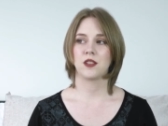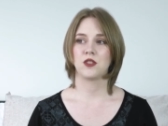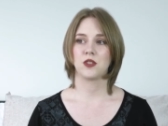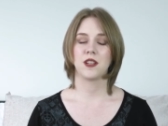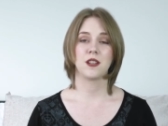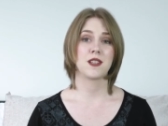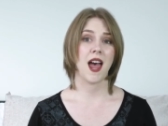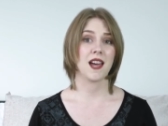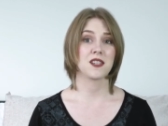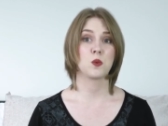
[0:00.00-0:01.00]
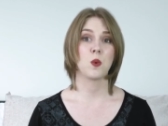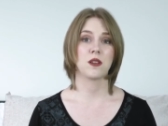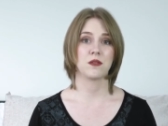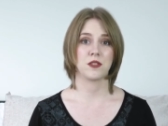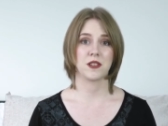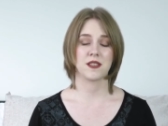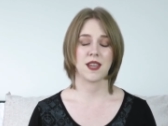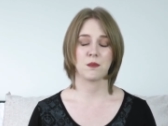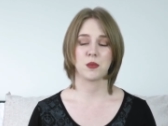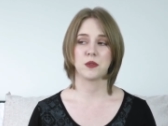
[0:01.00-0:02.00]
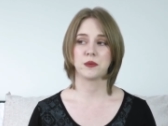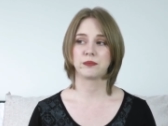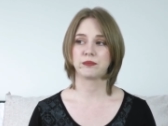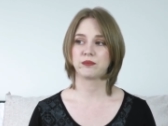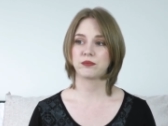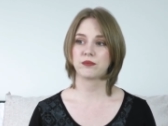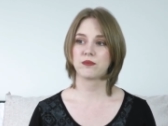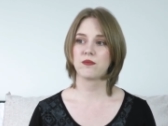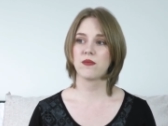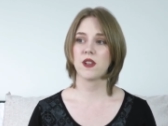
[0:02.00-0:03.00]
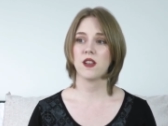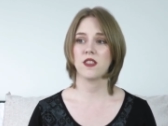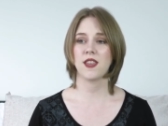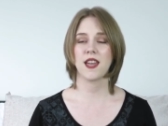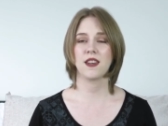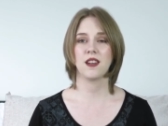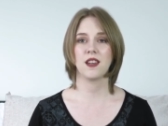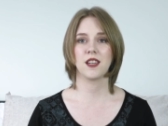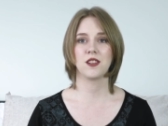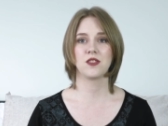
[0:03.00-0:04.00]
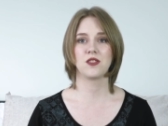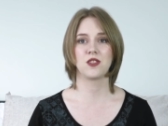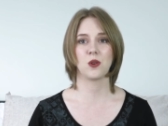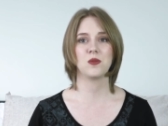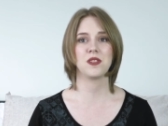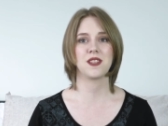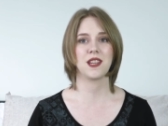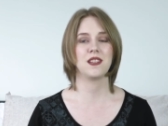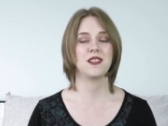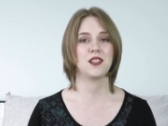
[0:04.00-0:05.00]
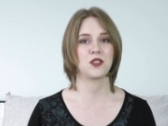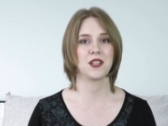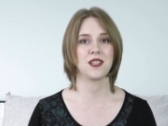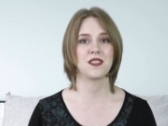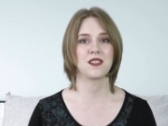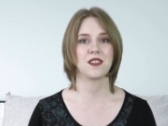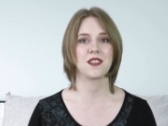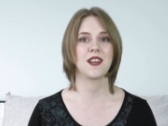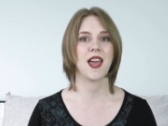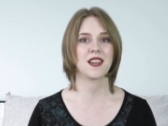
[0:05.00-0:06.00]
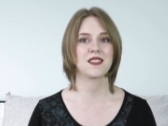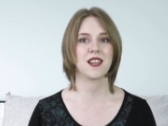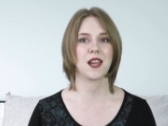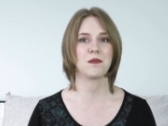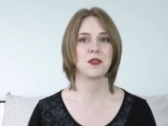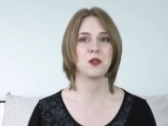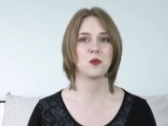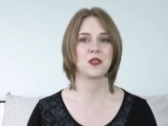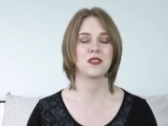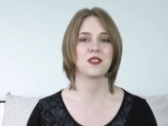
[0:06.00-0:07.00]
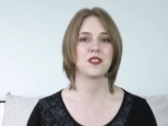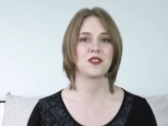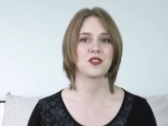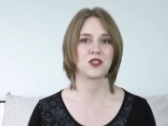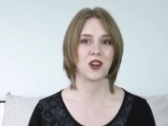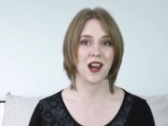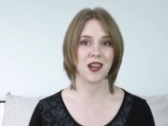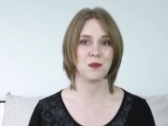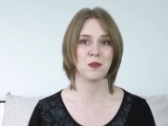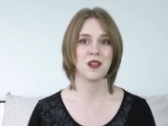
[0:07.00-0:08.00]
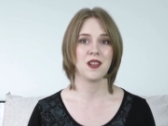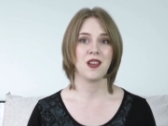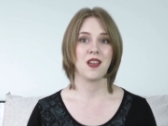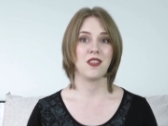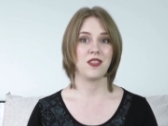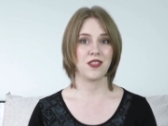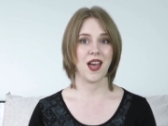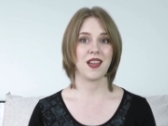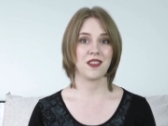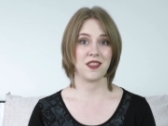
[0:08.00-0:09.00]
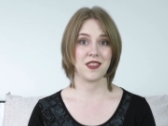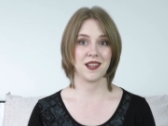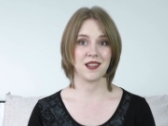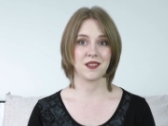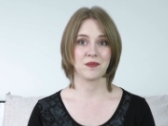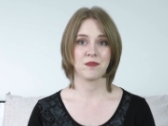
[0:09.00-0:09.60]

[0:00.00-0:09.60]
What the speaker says: during task one, for example, then don't say decreased the next time that you want to describe that thing.